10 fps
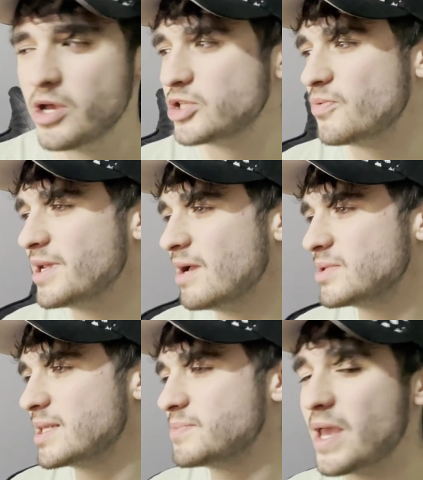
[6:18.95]
So when it
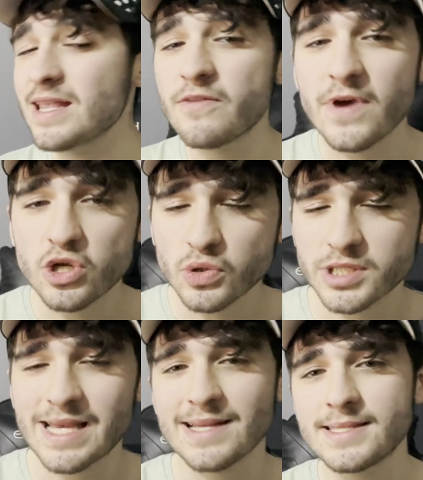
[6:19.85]
comes to his individual
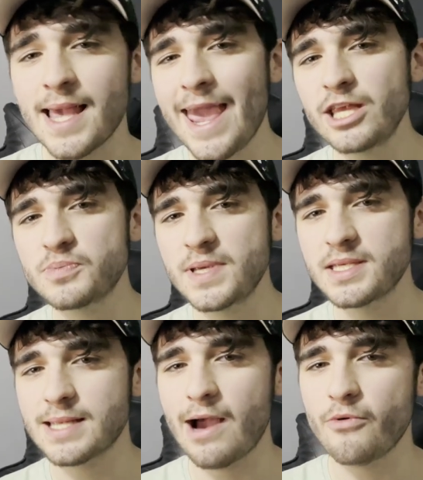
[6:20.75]
stats, HP
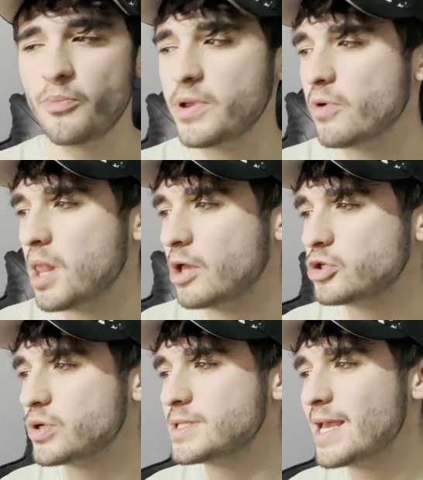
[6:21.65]
stat will be
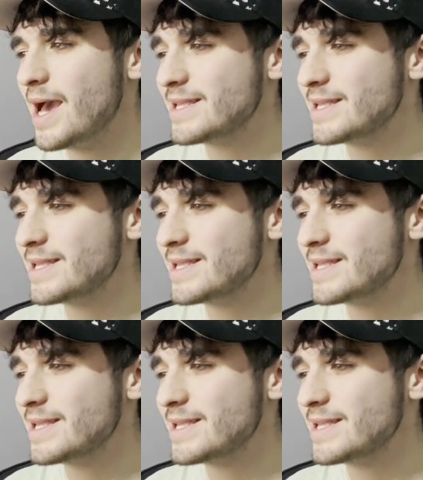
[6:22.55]
100,